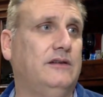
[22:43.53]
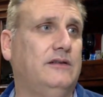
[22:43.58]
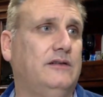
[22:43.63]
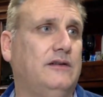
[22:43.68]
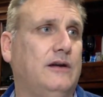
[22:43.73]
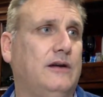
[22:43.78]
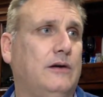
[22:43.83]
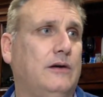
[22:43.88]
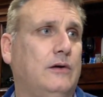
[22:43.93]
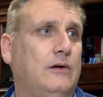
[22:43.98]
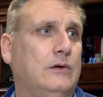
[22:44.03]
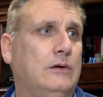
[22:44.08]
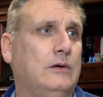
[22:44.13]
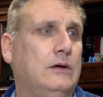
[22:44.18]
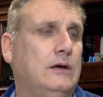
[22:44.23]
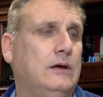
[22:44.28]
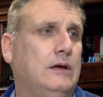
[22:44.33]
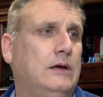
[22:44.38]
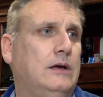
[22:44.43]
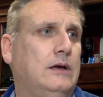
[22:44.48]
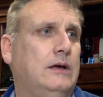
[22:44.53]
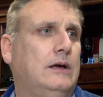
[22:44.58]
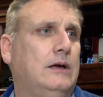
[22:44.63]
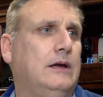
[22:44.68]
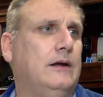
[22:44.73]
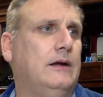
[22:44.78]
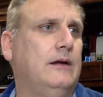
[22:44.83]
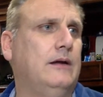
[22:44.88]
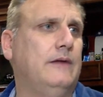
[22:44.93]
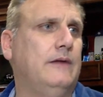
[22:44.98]
So,
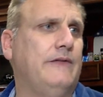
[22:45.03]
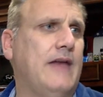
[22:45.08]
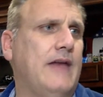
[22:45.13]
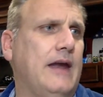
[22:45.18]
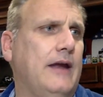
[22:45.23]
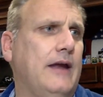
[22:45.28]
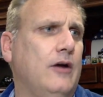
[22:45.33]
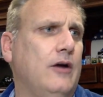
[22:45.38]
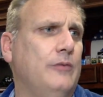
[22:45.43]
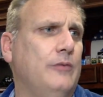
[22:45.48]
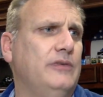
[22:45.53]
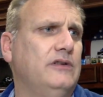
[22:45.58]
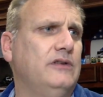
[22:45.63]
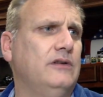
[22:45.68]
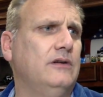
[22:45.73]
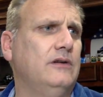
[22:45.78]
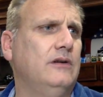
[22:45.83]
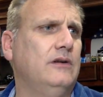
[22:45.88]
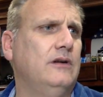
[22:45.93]
if that helps.